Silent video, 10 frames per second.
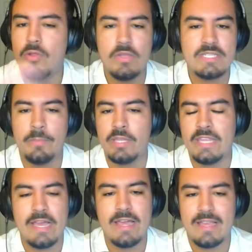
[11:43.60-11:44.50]
is
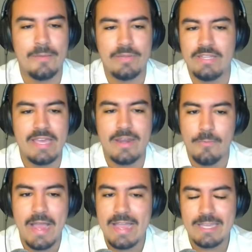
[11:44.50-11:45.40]
completely, uh, completely out of
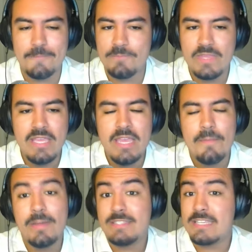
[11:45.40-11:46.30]
whack.
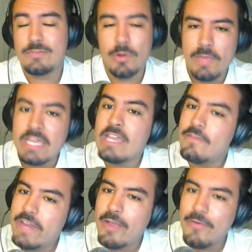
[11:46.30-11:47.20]
But since we're making a
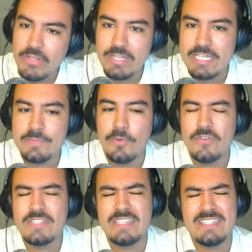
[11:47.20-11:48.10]
video on the latest
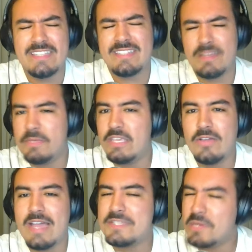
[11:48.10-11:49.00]
polls, and since some of you
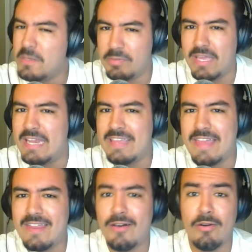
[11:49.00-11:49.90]
guys were complaining
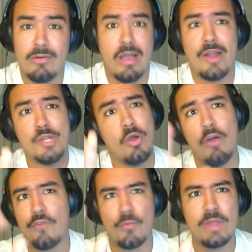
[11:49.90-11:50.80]
that, oh God, you
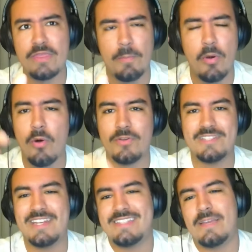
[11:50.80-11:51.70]
overrid the polls,
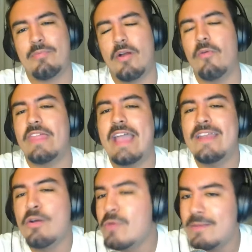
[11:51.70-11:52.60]
and it's like, bro, like I
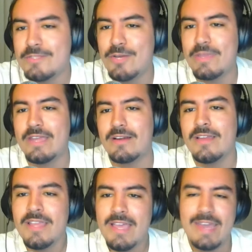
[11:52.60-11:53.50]
know what I'm doing here.
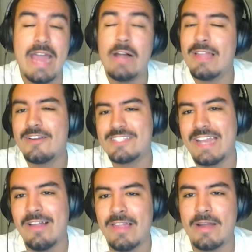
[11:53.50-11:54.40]
An outlier is an
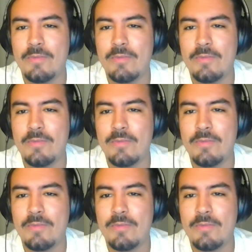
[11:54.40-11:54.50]
outlier, but